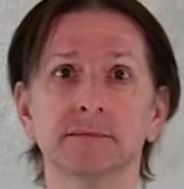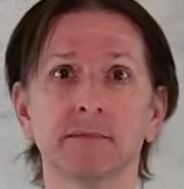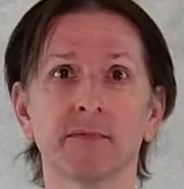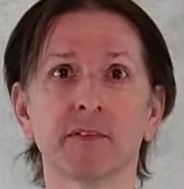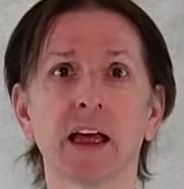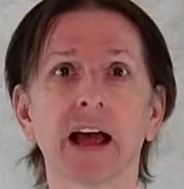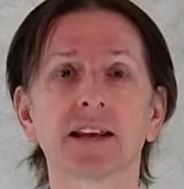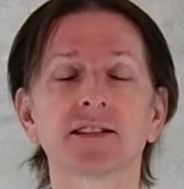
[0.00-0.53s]

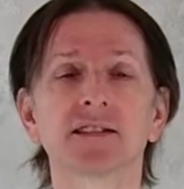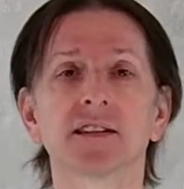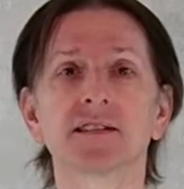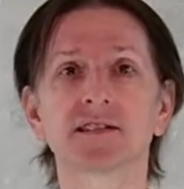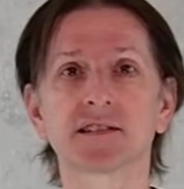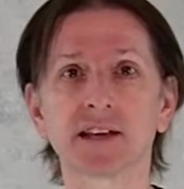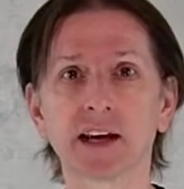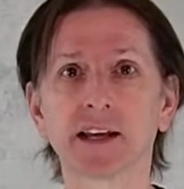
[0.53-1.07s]
that's the
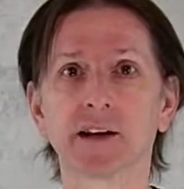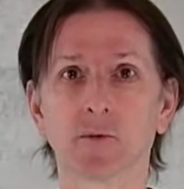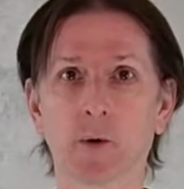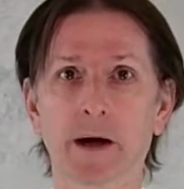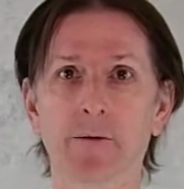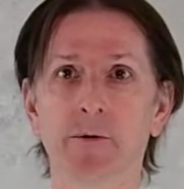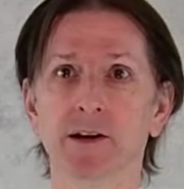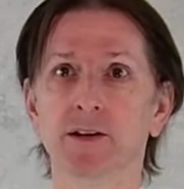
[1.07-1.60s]
second
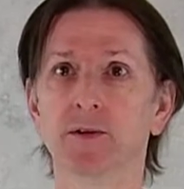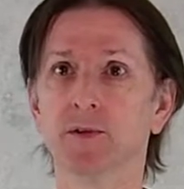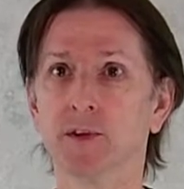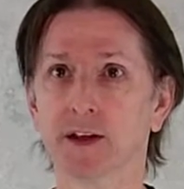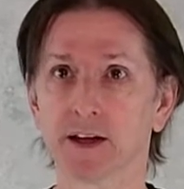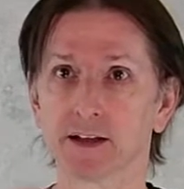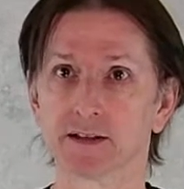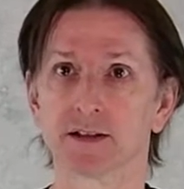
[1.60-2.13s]
way we do
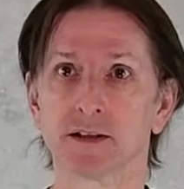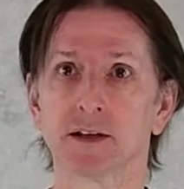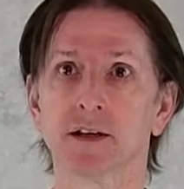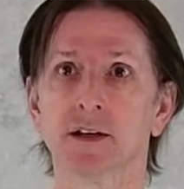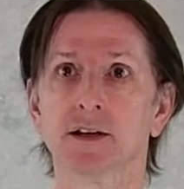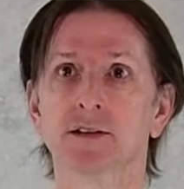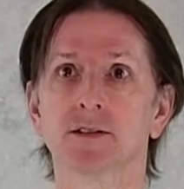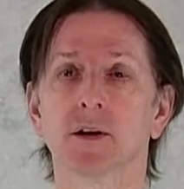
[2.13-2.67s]
things.
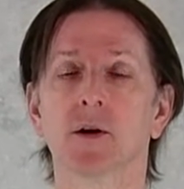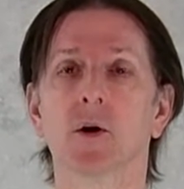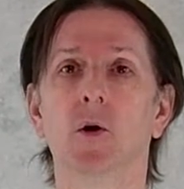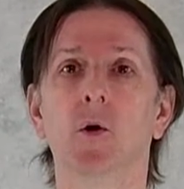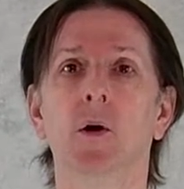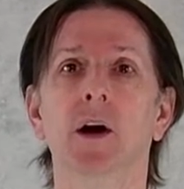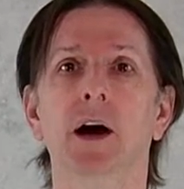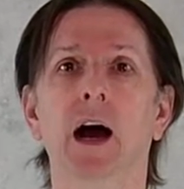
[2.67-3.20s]

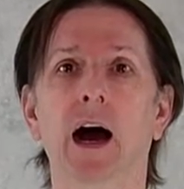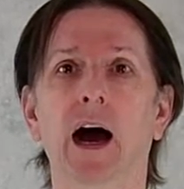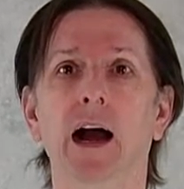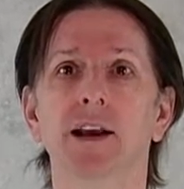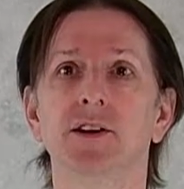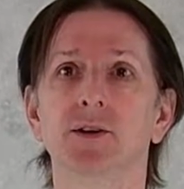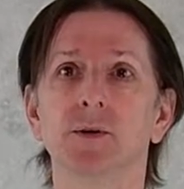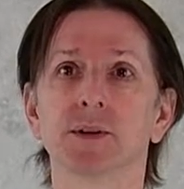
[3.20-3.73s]
So I
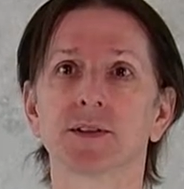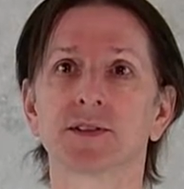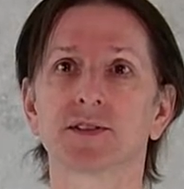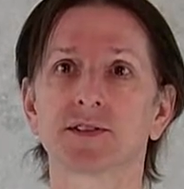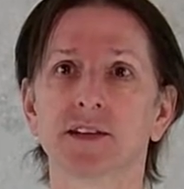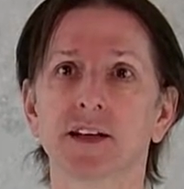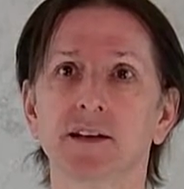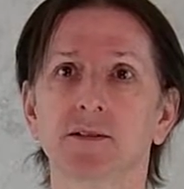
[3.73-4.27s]
do a
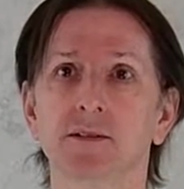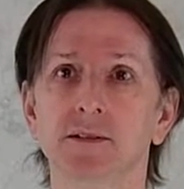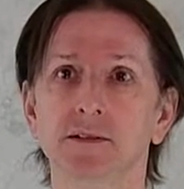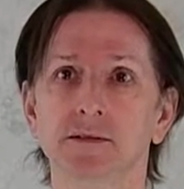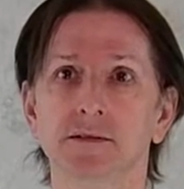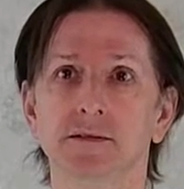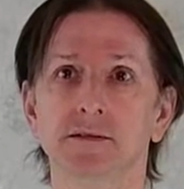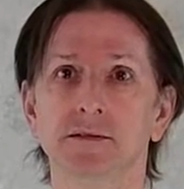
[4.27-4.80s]
single
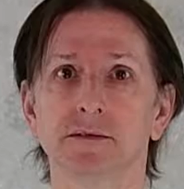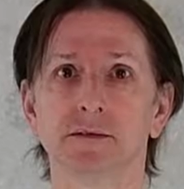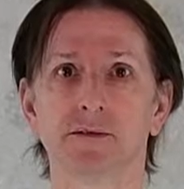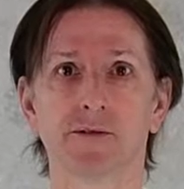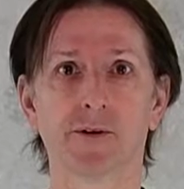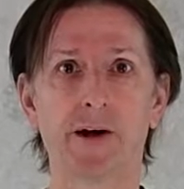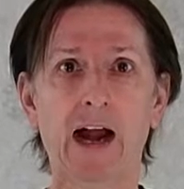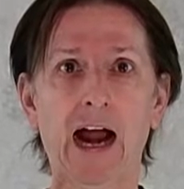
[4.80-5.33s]

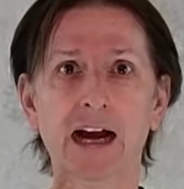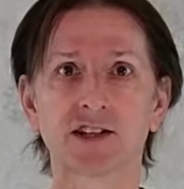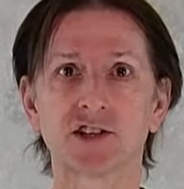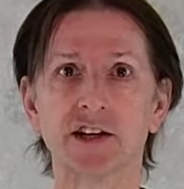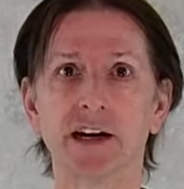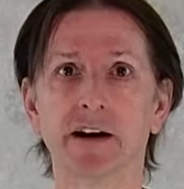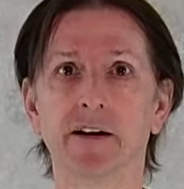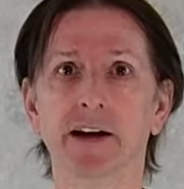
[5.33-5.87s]

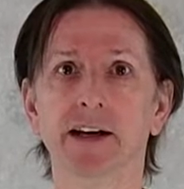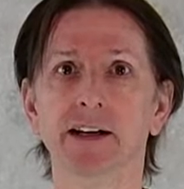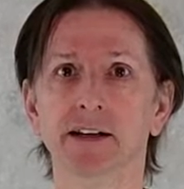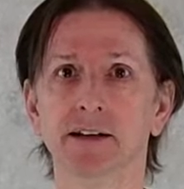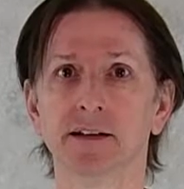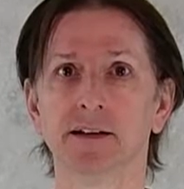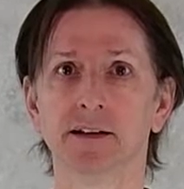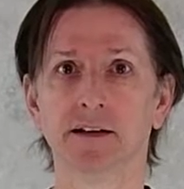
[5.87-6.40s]
reactionary
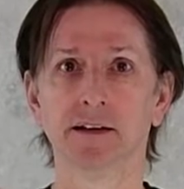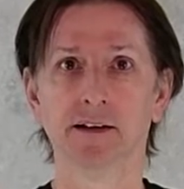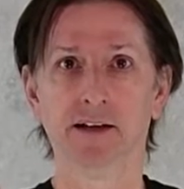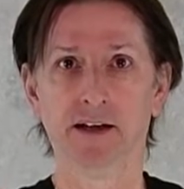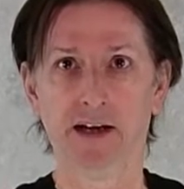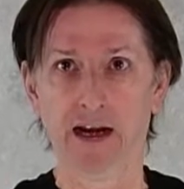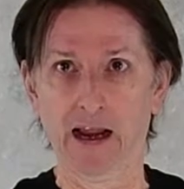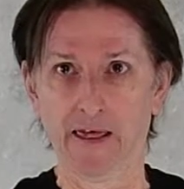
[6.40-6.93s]

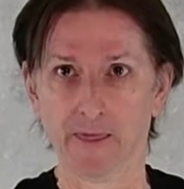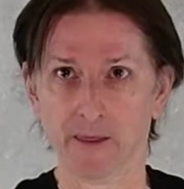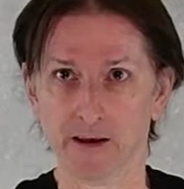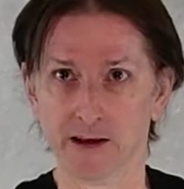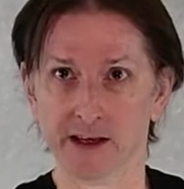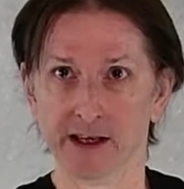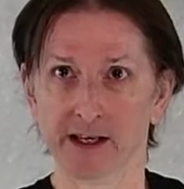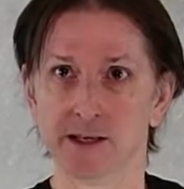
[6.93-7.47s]
and
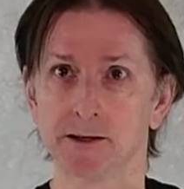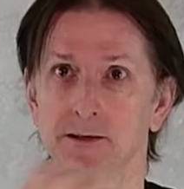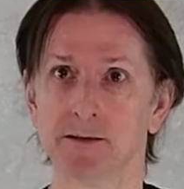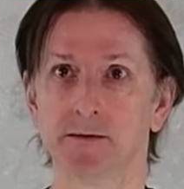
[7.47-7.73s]
then